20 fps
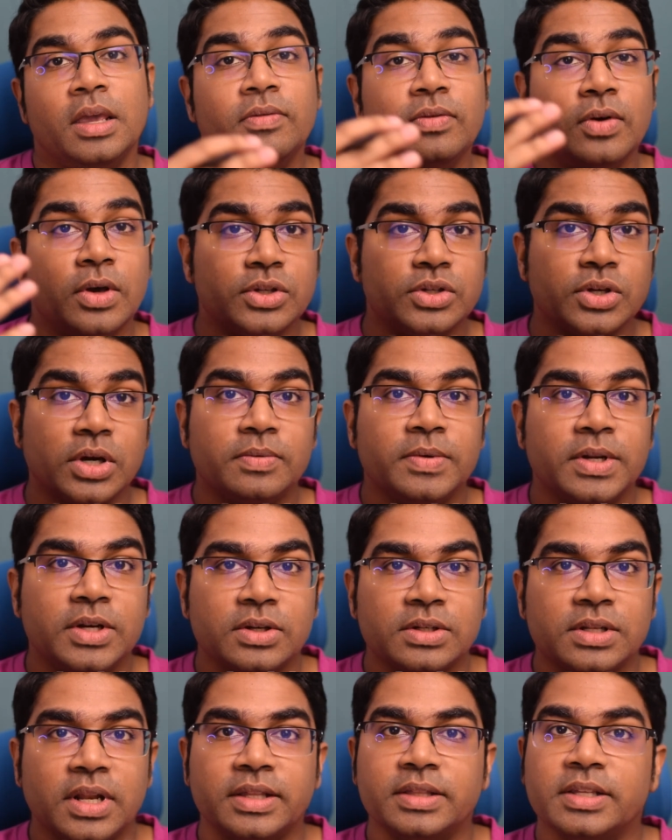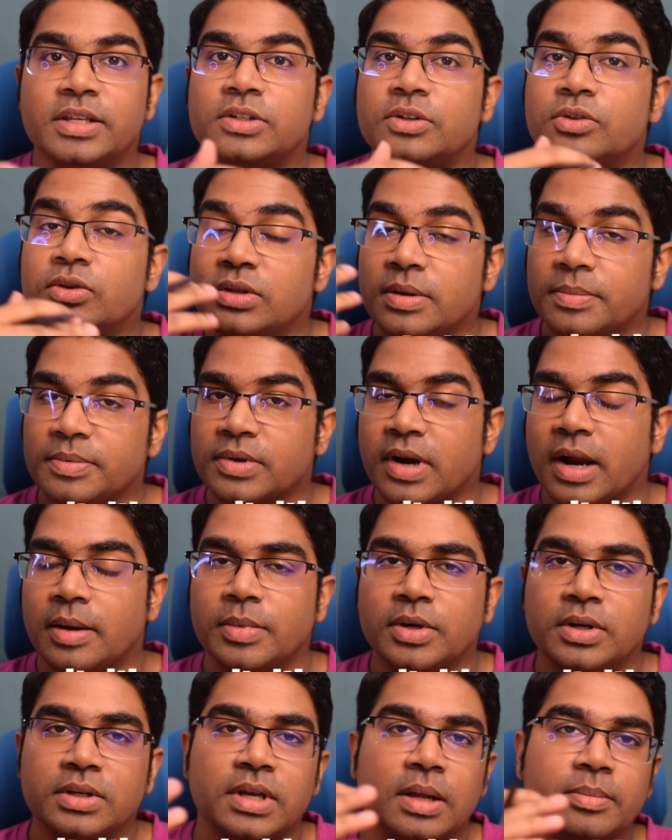If you enjoy videos like this, do
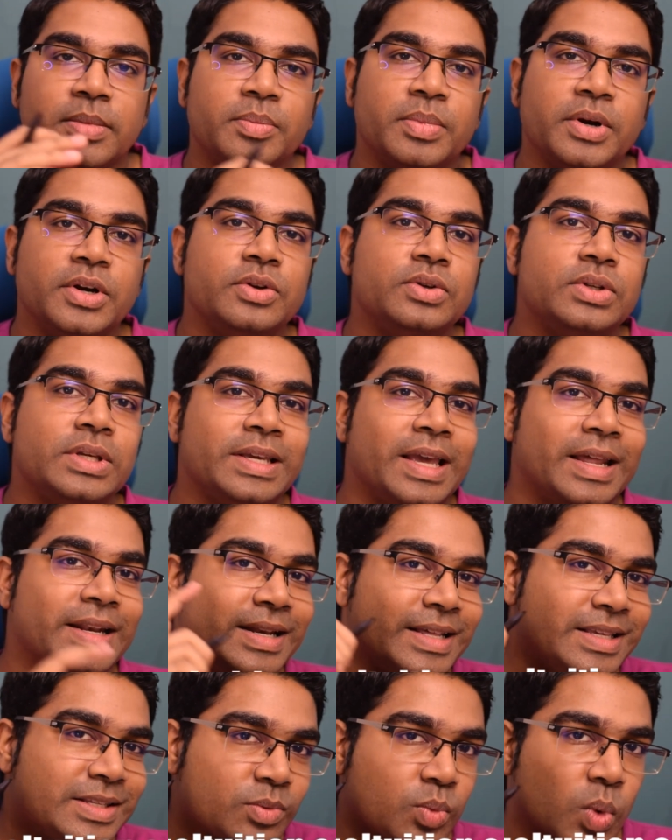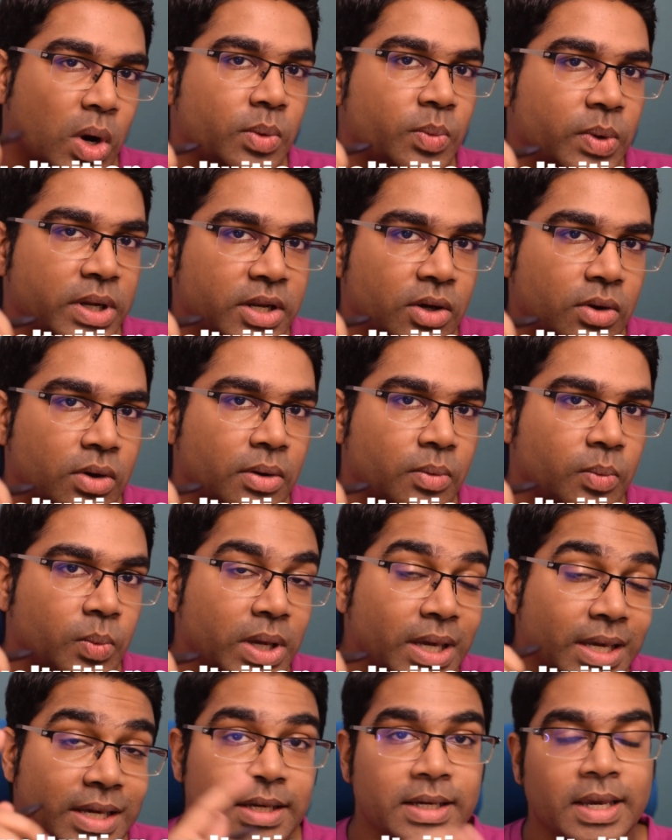subscribe, because I'll be producing at least one video a
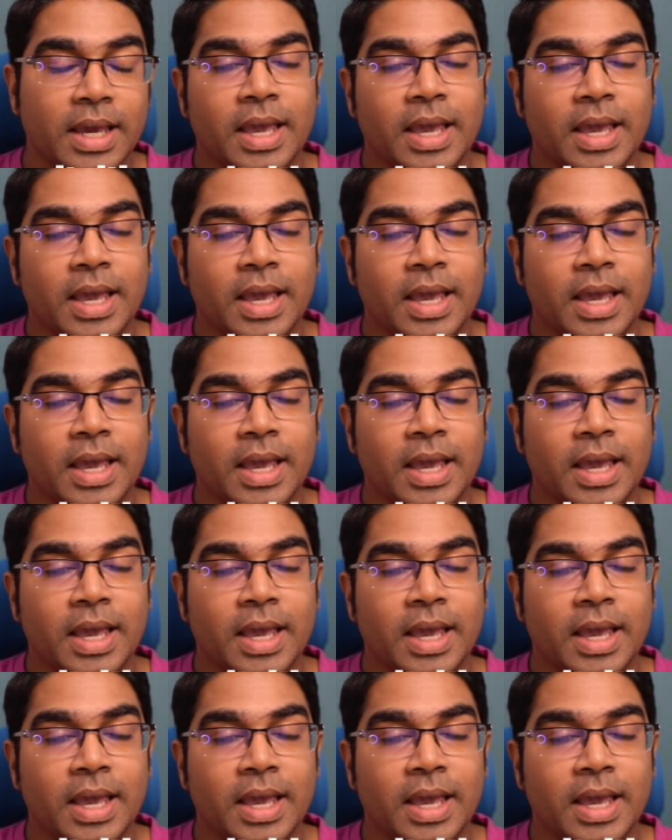week.